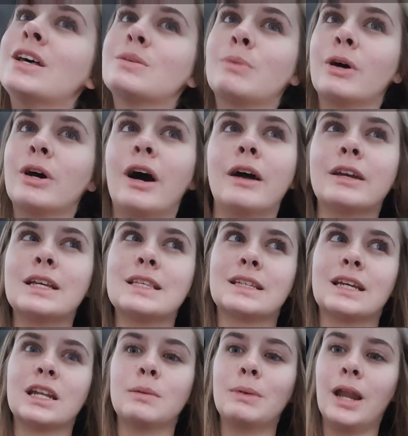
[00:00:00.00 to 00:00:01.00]
But it's
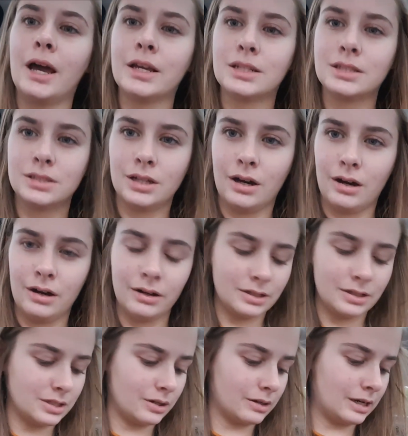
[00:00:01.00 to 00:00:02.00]
going to be like
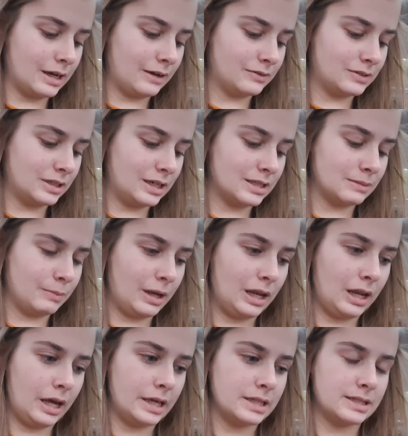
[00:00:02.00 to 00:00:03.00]
dark, so I'm going to have to get my
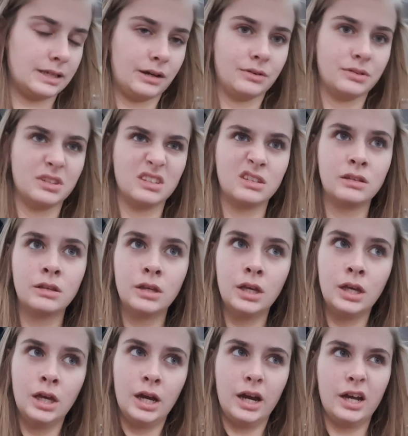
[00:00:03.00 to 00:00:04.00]
lights out and
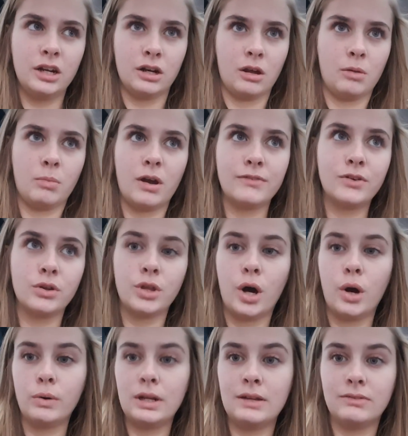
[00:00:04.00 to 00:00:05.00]
I don't know, but I've got the whole